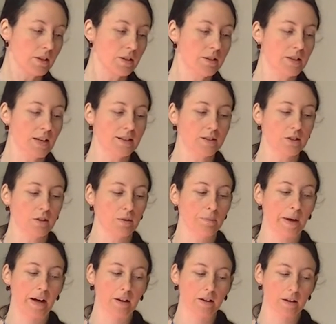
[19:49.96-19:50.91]
Dental
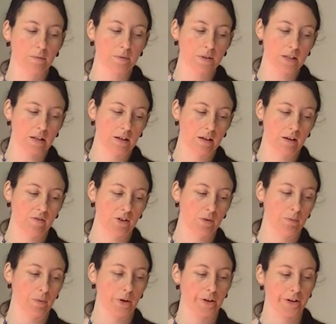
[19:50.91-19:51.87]
amalgams can give you
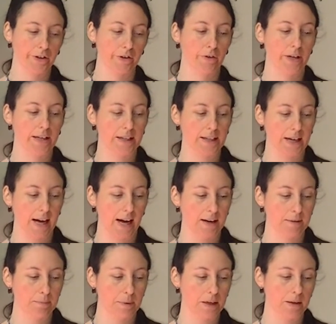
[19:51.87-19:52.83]
mercury and
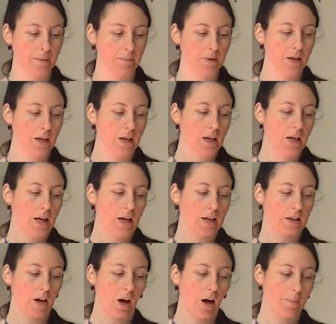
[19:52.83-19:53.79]
cadmium
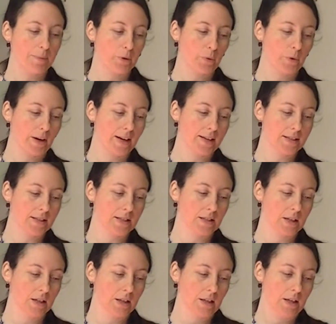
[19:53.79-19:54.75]
and copper waste.
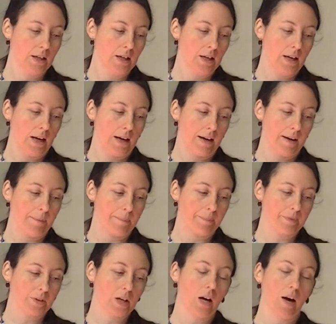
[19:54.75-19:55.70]

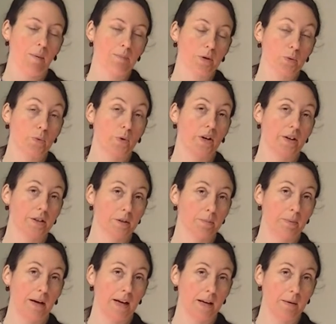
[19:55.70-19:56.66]
Copper water
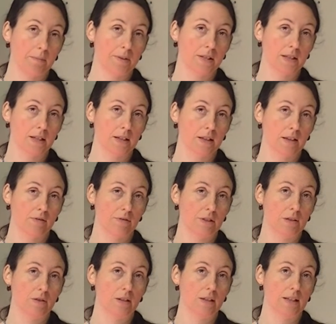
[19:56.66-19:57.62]
pipes can give
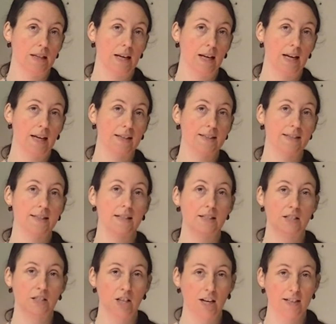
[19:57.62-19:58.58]
you an
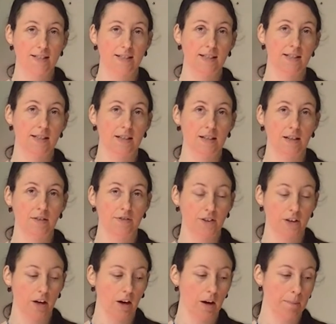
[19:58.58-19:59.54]
excess toxicity of
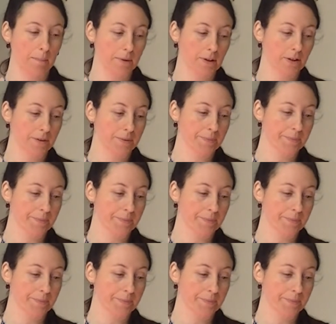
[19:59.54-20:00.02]
copper.